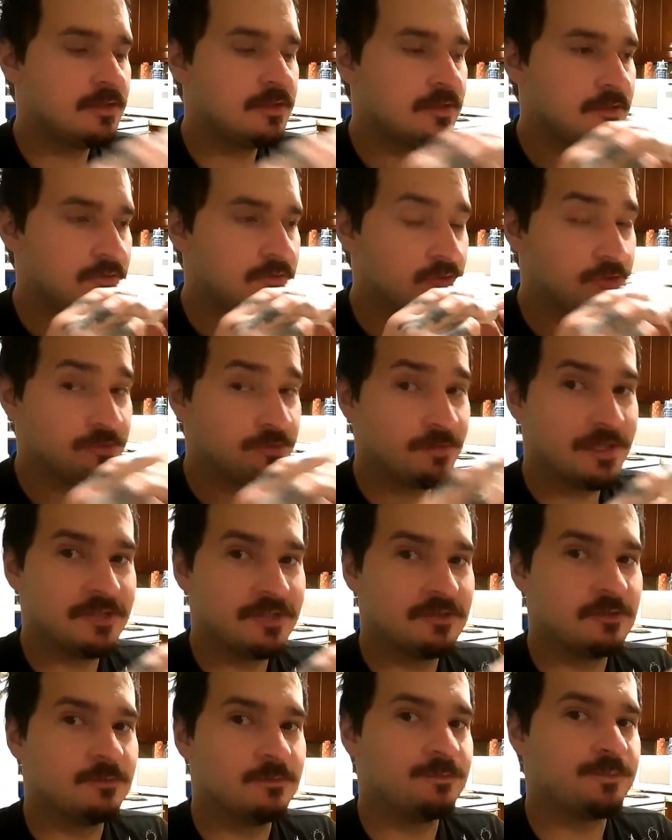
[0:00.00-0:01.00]
which
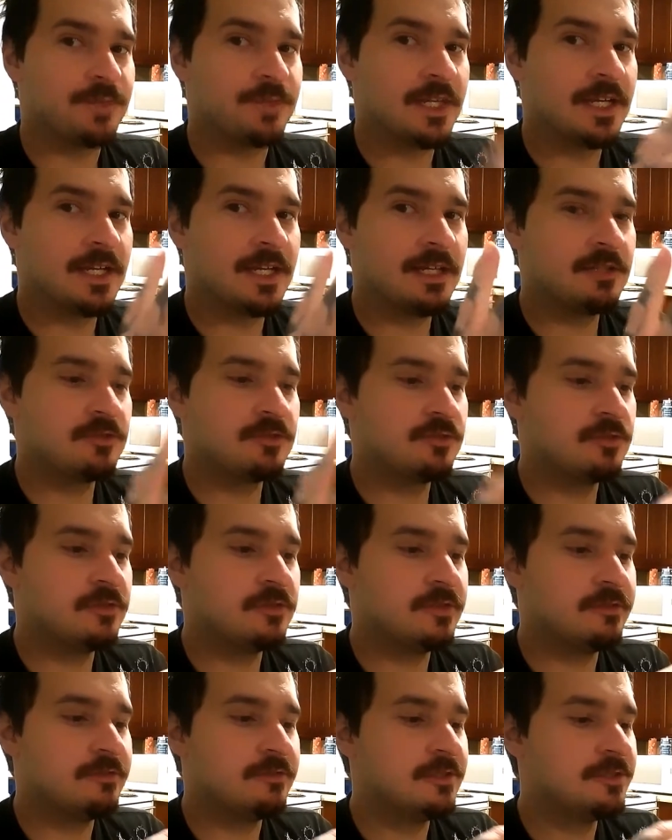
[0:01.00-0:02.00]
makes them extra
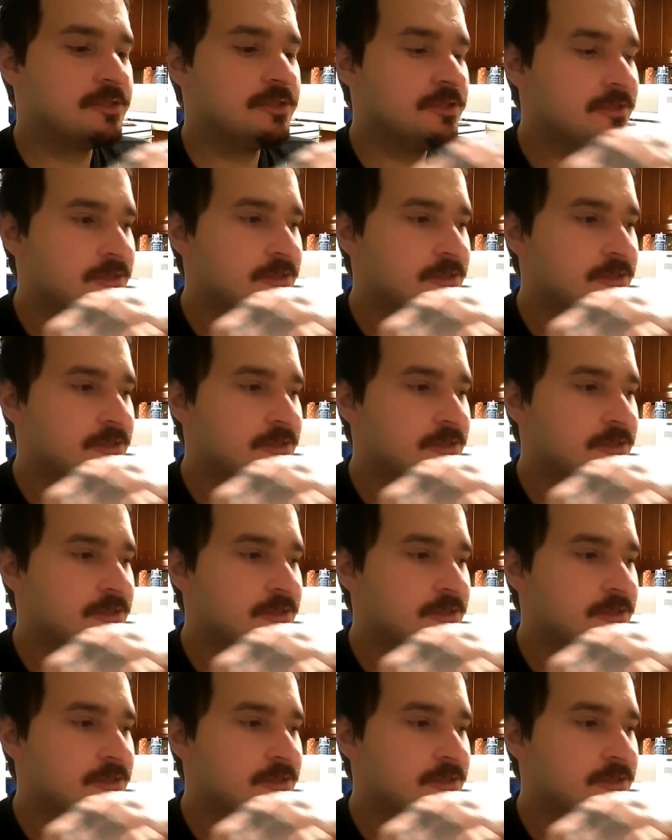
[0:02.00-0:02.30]
delicious.